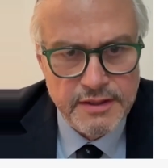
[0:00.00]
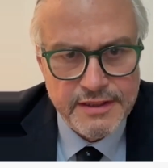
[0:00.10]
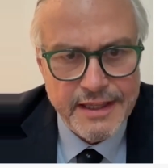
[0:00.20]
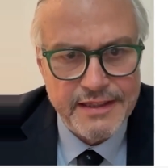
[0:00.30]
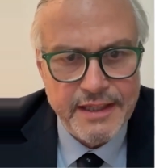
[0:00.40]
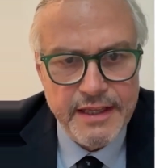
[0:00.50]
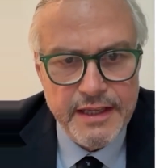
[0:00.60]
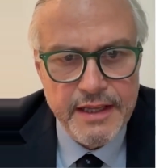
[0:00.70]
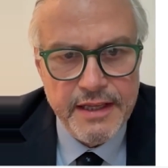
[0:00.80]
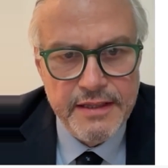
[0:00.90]
that
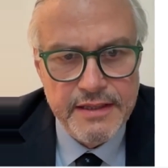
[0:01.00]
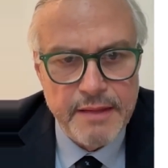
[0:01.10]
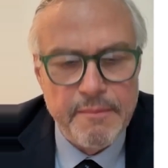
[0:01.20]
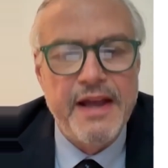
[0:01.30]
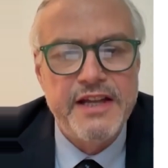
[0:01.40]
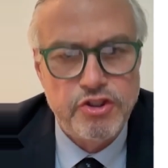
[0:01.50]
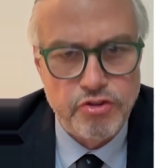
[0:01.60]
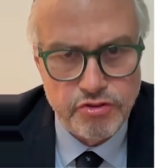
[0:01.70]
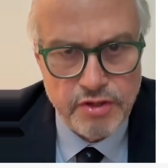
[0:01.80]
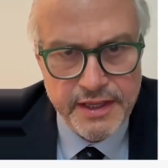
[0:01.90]
in the MAESTRO
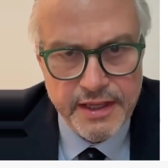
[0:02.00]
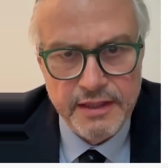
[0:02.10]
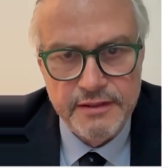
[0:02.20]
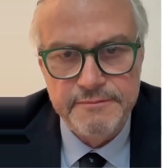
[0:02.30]
trial,